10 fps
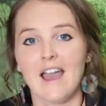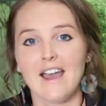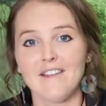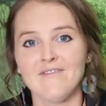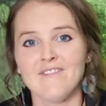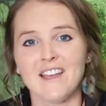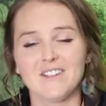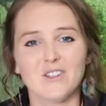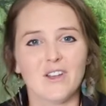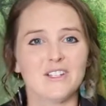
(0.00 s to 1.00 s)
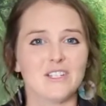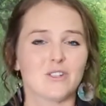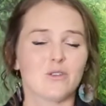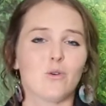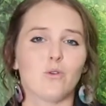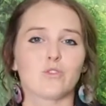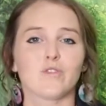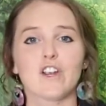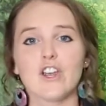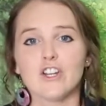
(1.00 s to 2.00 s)
And that's so it doesn't cause
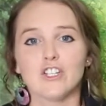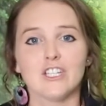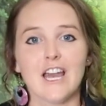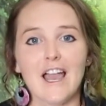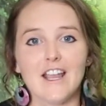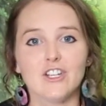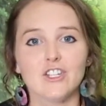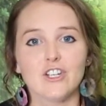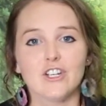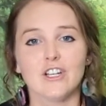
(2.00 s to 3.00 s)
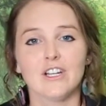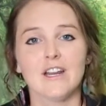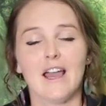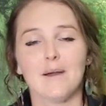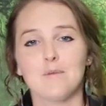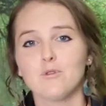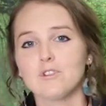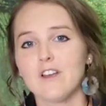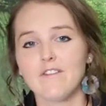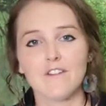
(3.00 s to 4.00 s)
regurgitation.
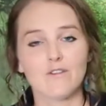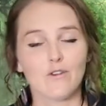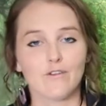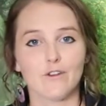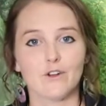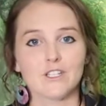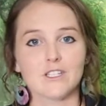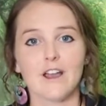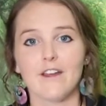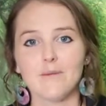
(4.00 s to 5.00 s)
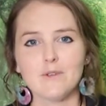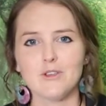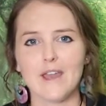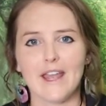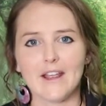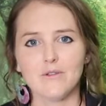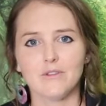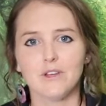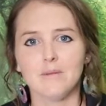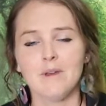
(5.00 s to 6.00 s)
Also, if they've got food inside them and you
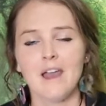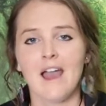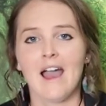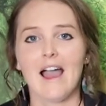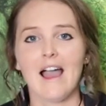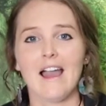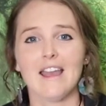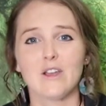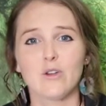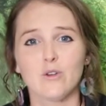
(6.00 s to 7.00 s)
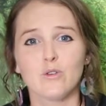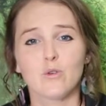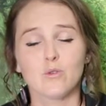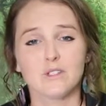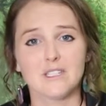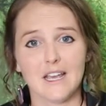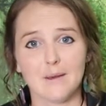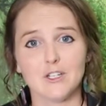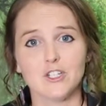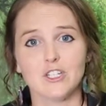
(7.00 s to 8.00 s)
handle them, it could cause
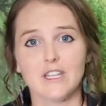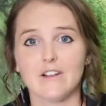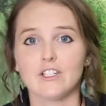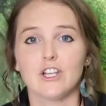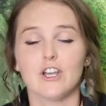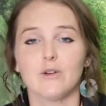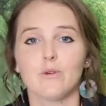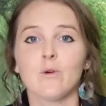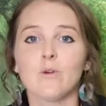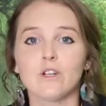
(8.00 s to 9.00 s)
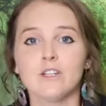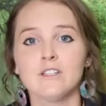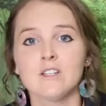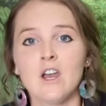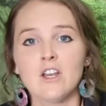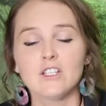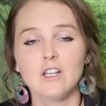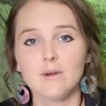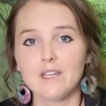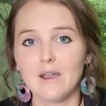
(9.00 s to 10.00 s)
damage to their internal organs.
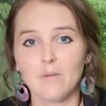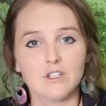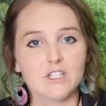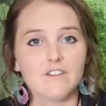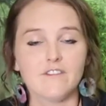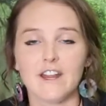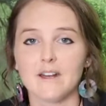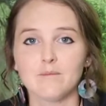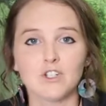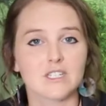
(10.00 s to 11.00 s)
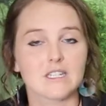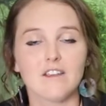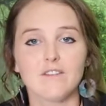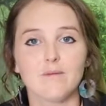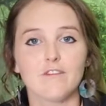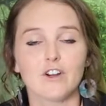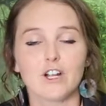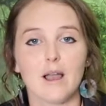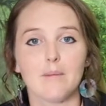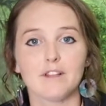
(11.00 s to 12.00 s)
So again, once you've fed them, just leave them for a
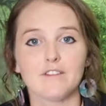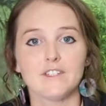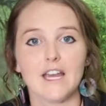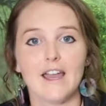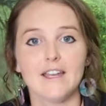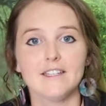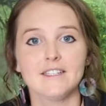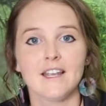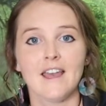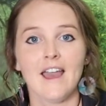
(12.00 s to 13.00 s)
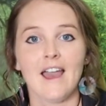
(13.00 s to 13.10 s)
couple of days